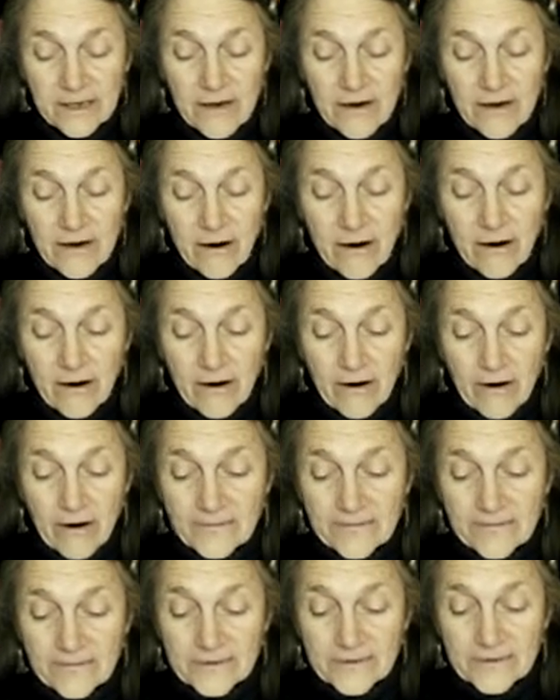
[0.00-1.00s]
are,
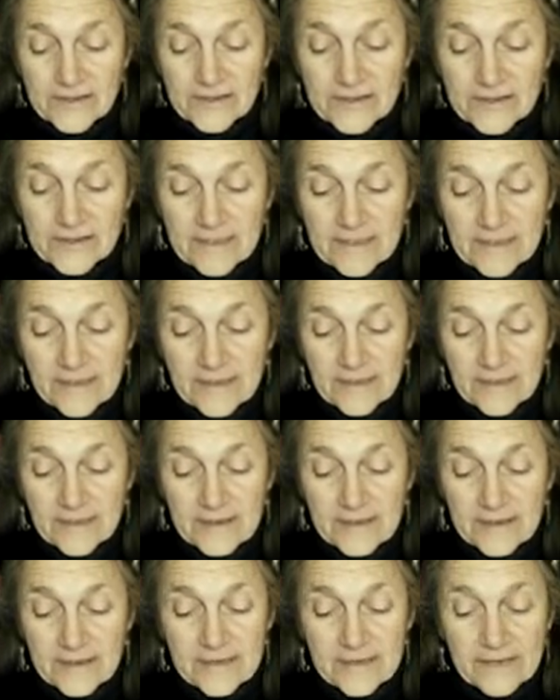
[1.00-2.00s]
first, the
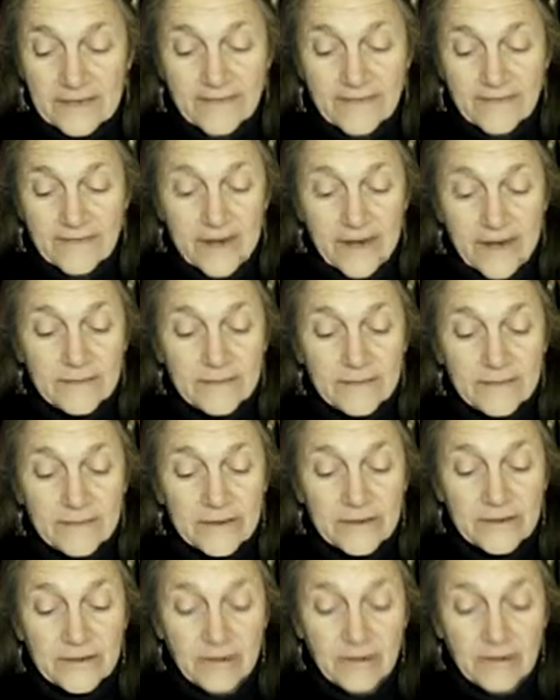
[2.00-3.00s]
ability to find the
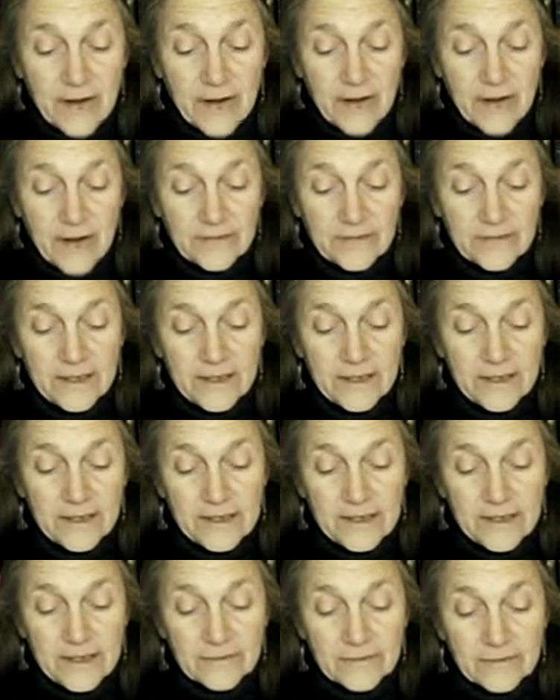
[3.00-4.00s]
middle ground
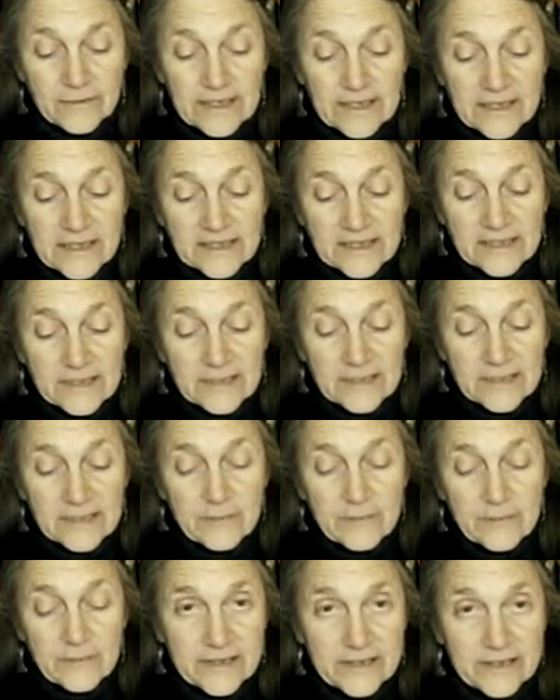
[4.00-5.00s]
in relation to the
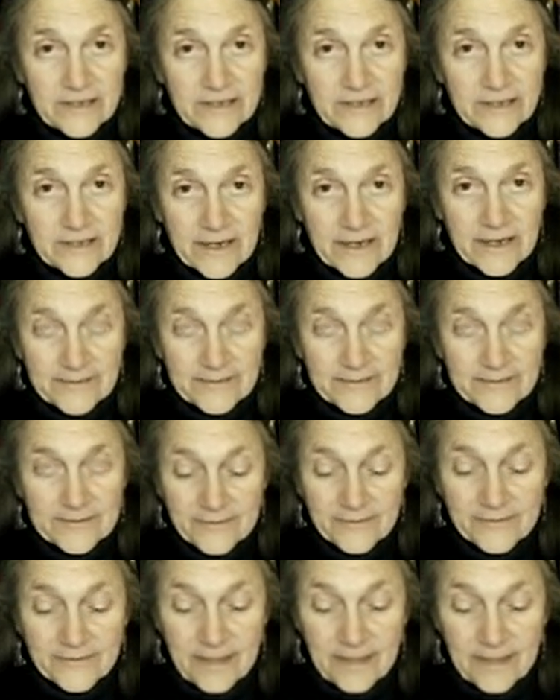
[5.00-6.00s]
pleasure that comes
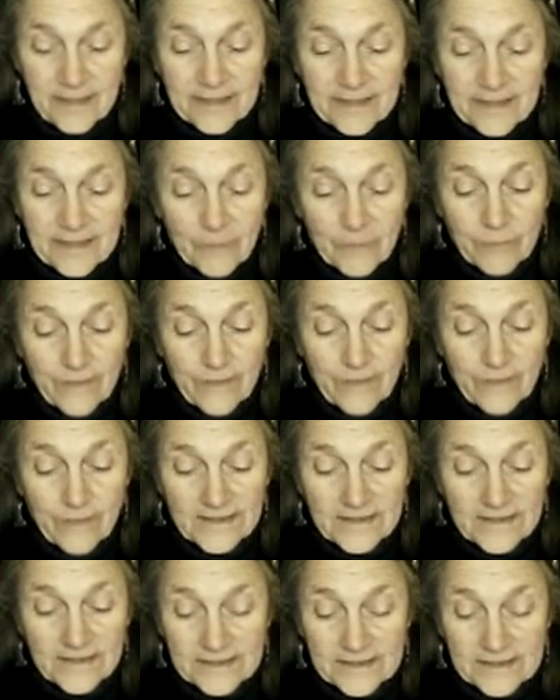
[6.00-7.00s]
from making
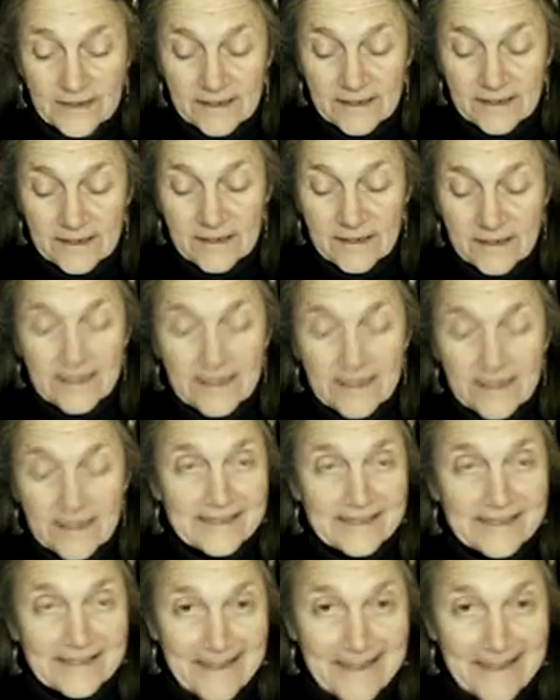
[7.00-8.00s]
profit. That's
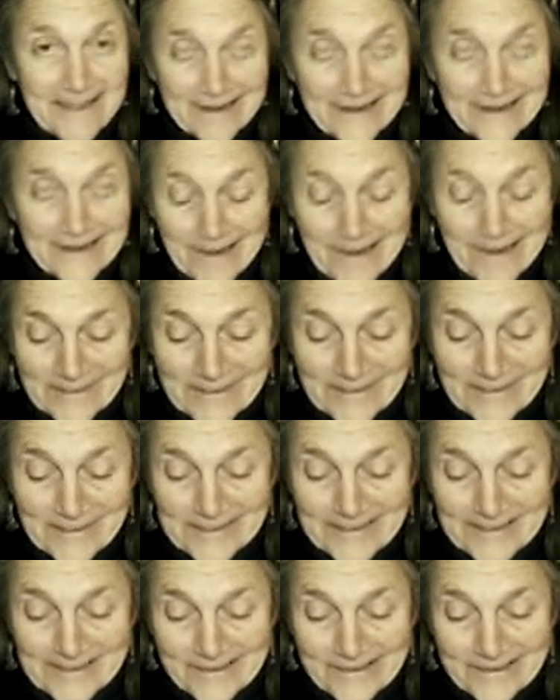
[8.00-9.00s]
the economic
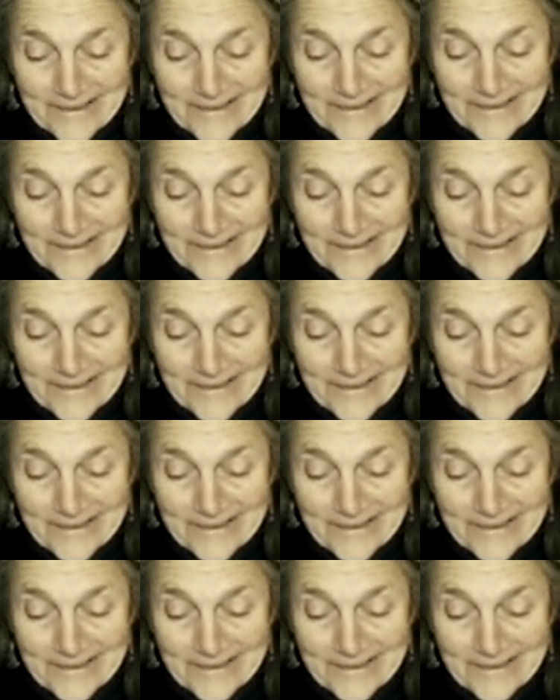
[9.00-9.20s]
sector.